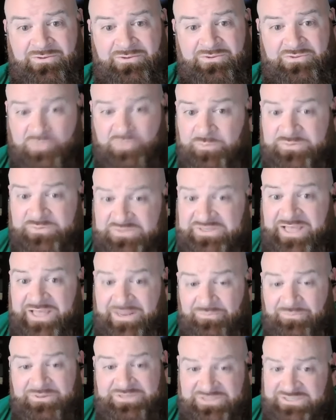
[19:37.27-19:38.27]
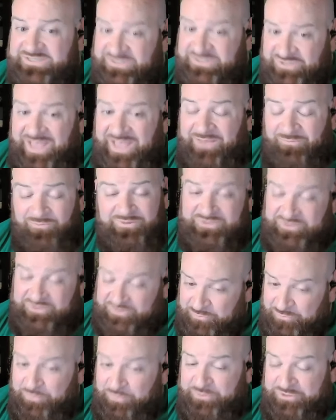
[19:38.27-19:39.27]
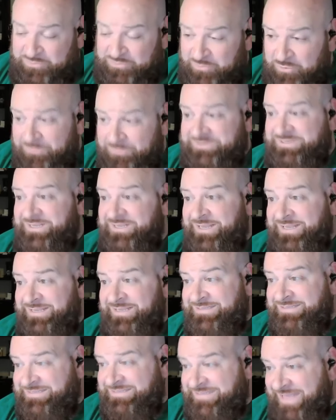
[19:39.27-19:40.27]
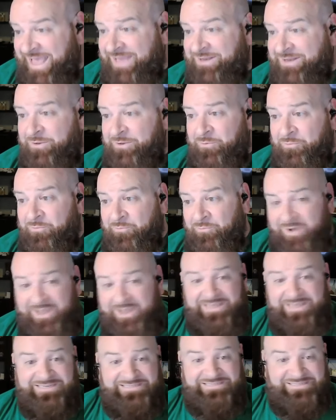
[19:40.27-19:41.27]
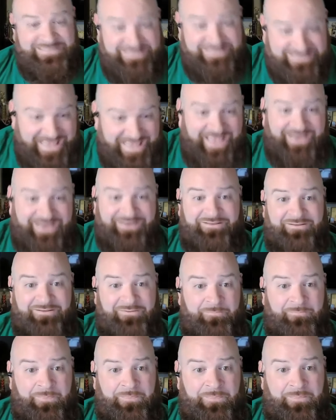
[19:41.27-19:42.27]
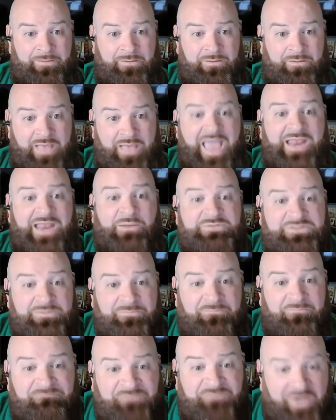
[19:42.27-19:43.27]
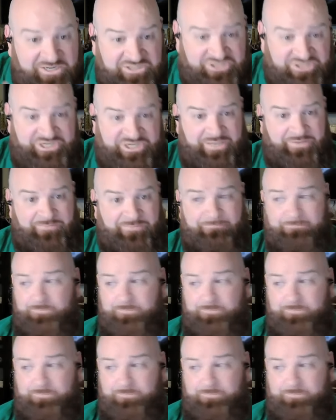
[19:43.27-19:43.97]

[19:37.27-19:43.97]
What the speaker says: Swoopes said what she said. Swoopes said what she said. And it was some fuck shit.